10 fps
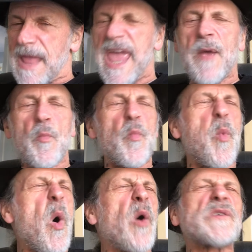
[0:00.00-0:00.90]
It
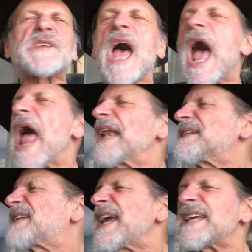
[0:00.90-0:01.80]
was
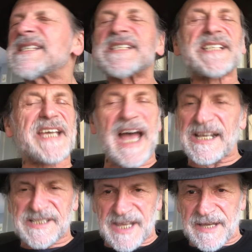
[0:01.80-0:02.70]

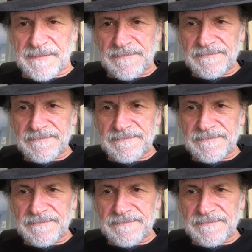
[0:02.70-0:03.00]
disgusting.